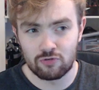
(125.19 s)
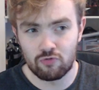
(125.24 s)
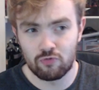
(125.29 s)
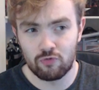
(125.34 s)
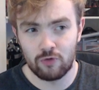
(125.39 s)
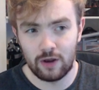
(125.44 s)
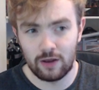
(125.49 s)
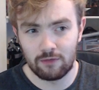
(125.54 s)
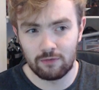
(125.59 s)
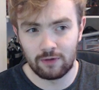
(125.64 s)

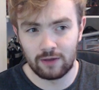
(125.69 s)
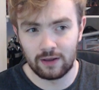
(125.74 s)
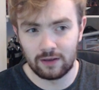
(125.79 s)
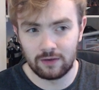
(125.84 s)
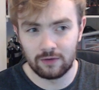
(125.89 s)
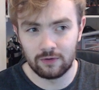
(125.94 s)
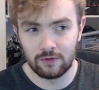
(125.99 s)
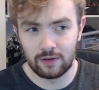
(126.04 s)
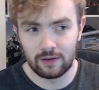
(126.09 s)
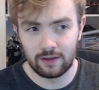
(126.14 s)
really
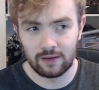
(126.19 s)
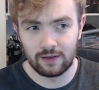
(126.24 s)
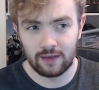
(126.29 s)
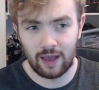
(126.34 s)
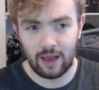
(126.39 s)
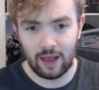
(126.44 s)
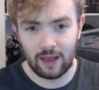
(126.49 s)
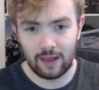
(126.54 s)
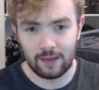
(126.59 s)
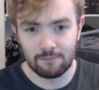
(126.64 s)
good in
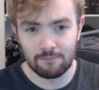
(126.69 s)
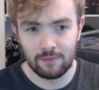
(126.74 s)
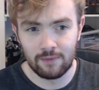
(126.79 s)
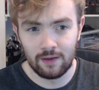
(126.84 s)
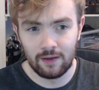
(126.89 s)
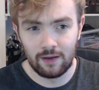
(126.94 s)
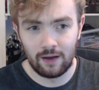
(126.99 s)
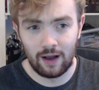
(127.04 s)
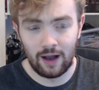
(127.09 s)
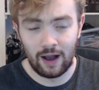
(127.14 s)
game
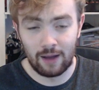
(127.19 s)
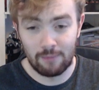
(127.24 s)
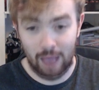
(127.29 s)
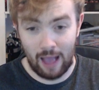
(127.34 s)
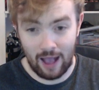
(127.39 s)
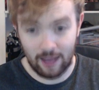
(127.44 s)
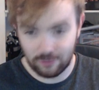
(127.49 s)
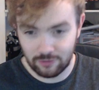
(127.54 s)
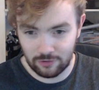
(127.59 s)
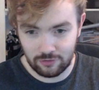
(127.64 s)

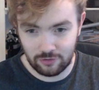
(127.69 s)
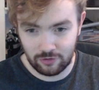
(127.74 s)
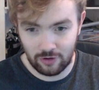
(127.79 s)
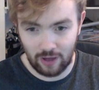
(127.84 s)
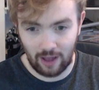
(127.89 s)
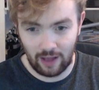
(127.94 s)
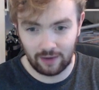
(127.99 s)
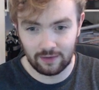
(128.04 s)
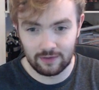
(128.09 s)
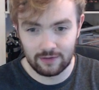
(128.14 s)
as a
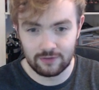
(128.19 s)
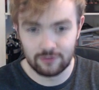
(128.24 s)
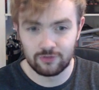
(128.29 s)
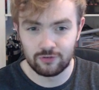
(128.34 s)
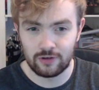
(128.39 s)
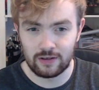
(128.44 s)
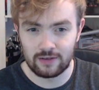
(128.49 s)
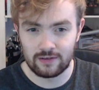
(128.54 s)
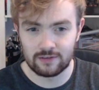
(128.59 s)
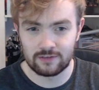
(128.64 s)

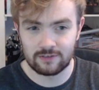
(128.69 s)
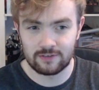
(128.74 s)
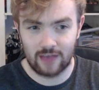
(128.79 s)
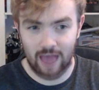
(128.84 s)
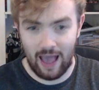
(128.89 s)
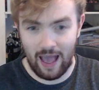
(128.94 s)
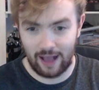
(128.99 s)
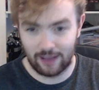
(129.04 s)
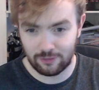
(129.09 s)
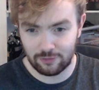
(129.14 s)
challenge is
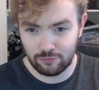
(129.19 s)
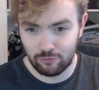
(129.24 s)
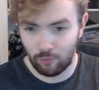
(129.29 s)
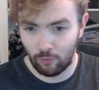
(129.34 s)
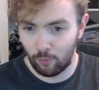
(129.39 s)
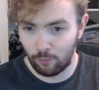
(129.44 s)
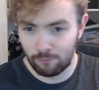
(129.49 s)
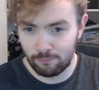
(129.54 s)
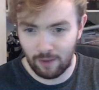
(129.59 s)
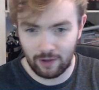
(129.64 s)
Act
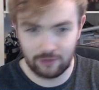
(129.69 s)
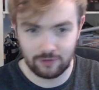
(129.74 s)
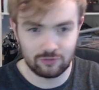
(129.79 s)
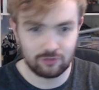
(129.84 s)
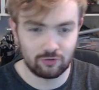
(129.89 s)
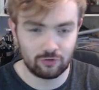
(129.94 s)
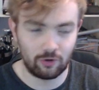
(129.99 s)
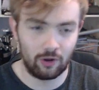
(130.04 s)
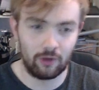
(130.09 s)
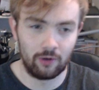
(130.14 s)
4
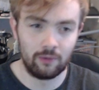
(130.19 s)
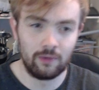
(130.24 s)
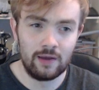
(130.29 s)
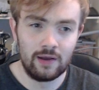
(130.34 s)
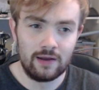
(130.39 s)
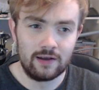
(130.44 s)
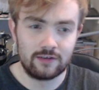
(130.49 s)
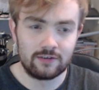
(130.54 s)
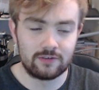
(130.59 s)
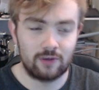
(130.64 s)
Maestro.
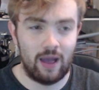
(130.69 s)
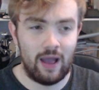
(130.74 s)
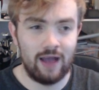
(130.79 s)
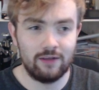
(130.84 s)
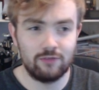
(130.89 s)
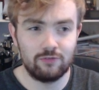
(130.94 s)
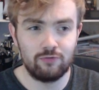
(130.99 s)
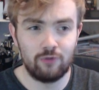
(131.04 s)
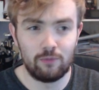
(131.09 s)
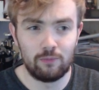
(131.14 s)
So
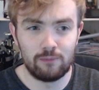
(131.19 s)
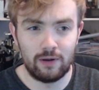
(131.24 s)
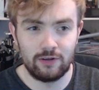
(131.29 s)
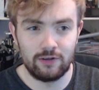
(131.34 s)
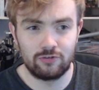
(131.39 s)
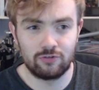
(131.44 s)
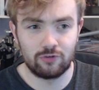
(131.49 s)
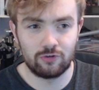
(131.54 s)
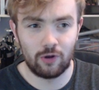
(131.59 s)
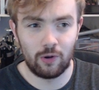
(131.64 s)
Act 4
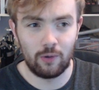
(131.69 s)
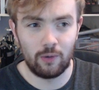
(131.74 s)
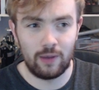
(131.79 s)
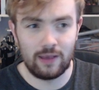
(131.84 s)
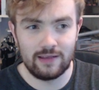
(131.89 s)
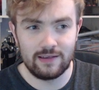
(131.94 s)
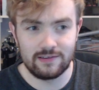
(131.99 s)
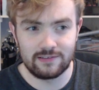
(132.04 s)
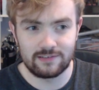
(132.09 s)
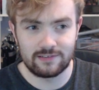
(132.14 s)
Maestro
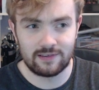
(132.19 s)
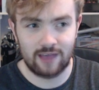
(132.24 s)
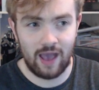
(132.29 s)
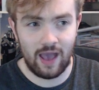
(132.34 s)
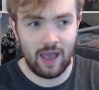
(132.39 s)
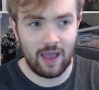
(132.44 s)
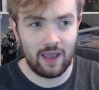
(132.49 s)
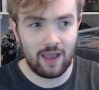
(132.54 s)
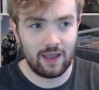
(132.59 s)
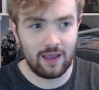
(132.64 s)
is
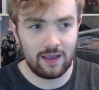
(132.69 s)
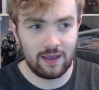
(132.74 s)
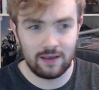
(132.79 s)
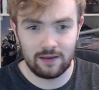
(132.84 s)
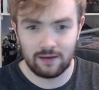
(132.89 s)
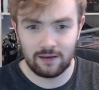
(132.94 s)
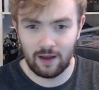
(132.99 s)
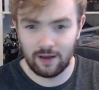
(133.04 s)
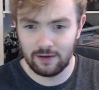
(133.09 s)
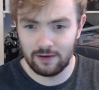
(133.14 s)

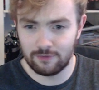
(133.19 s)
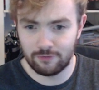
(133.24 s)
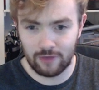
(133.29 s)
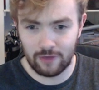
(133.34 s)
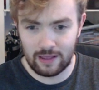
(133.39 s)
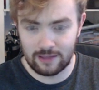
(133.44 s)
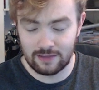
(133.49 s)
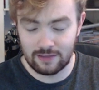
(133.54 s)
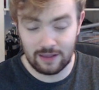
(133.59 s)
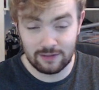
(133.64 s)
a kind of,
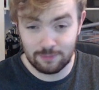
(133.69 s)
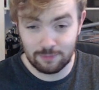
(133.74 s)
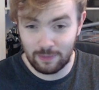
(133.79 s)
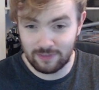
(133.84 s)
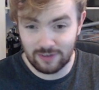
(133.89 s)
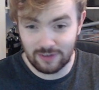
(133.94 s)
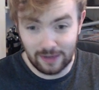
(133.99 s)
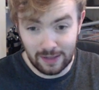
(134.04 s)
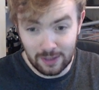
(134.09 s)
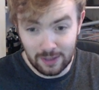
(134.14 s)
it's
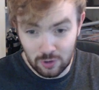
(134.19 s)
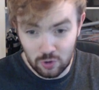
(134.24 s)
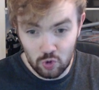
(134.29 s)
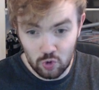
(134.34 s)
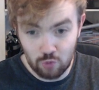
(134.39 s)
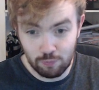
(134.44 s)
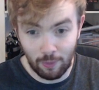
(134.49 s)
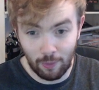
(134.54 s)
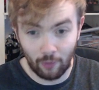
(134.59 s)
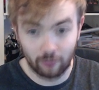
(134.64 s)
basically a
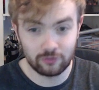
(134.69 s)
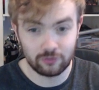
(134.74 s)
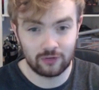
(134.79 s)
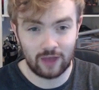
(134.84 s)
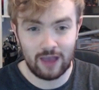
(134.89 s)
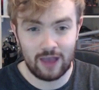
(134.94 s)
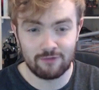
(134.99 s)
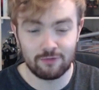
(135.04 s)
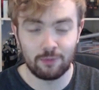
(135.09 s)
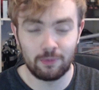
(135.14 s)
new boss
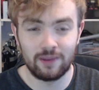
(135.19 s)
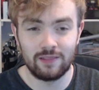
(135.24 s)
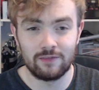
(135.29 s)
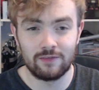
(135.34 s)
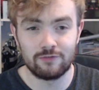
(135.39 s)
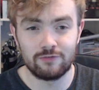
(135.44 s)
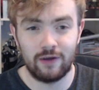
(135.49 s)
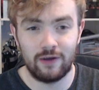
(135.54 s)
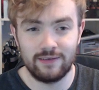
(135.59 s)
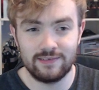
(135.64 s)
to everybody
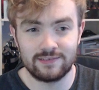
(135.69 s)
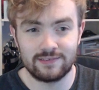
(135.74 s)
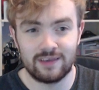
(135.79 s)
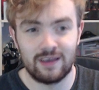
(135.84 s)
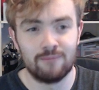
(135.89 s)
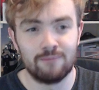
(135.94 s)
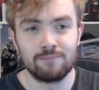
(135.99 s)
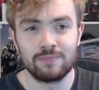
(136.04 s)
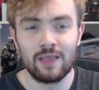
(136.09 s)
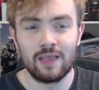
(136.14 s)
that fights
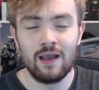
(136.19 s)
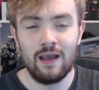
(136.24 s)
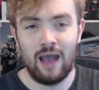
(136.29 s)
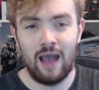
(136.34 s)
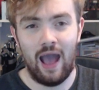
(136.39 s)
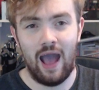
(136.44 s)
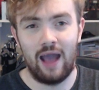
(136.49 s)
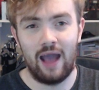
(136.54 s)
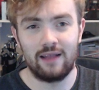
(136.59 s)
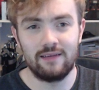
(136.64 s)
him,
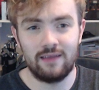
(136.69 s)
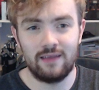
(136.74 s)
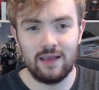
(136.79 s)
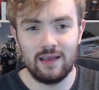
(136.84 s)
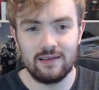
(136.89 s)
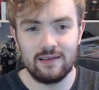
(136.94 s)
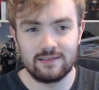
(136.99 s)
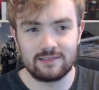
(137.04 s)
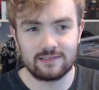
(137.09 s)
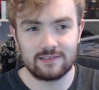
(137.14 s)
and
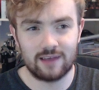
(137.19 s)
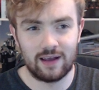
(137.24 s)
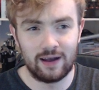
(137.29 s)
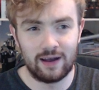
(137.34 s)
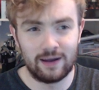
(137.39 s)
his